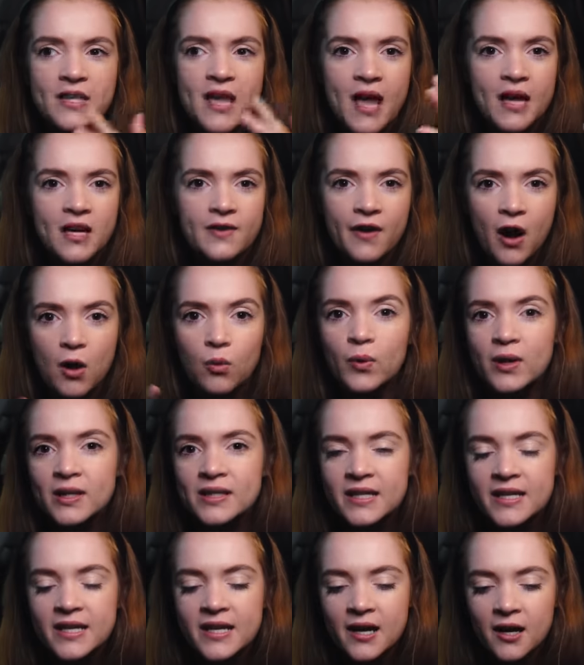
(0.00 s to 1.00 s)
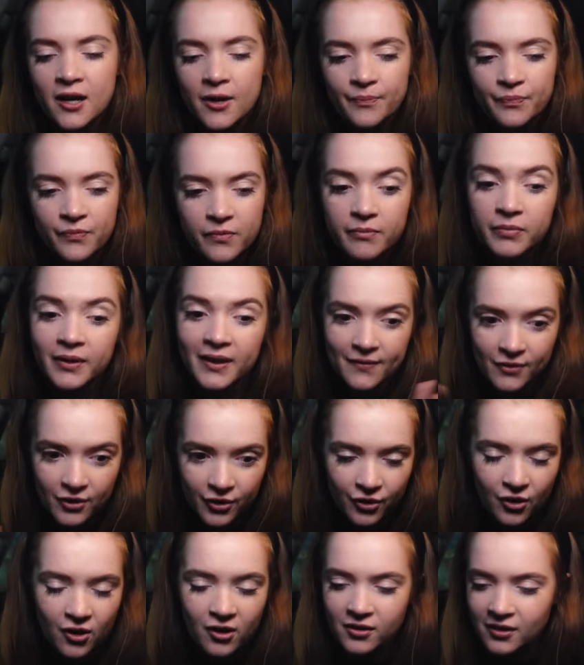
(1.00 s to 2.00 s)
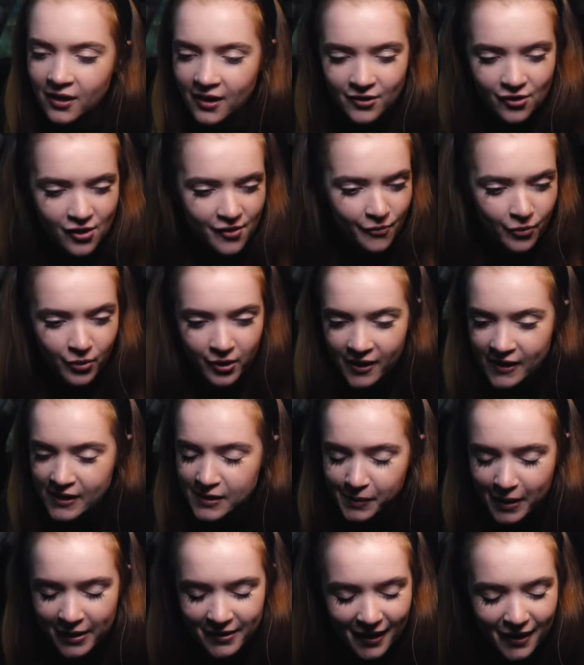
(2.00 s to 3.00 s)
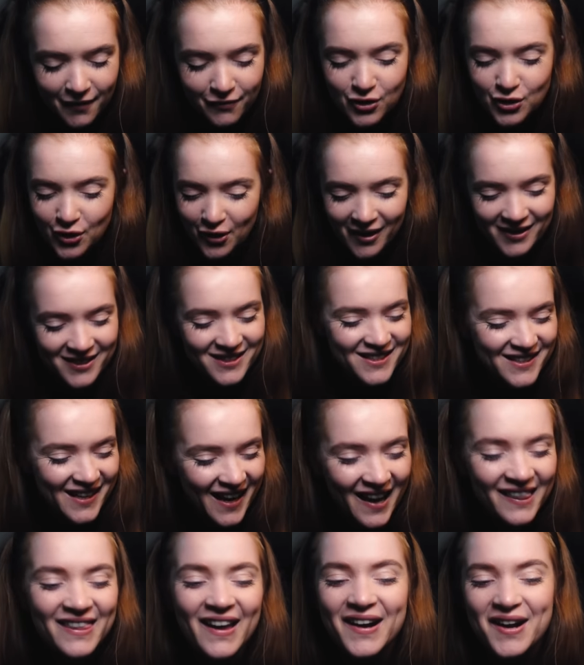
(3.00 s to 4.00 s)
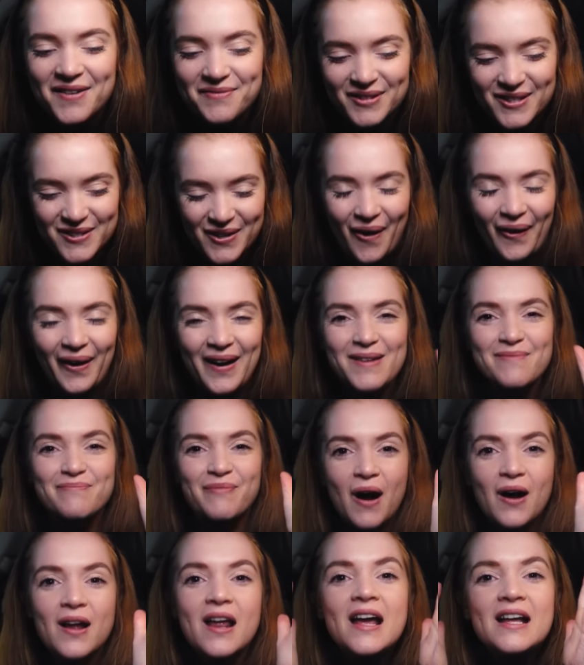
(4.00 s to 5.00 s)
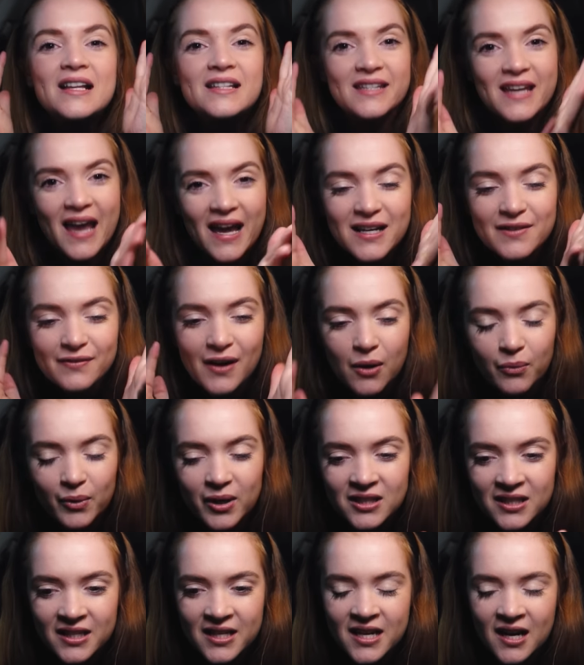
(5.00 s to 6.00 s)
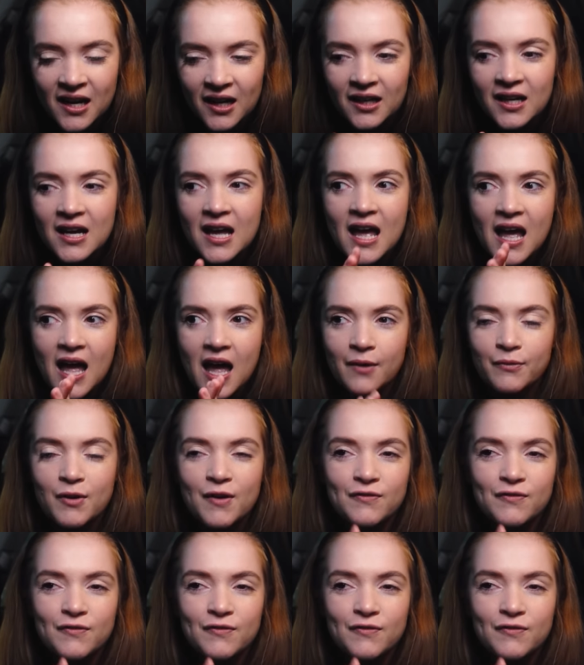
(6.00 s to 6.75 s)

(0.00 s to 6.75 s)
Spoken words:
the end of our winter here, believe it or not. I don't even want to explain that. If you don't understand that, I'm sorry, but it's the end of our winter here and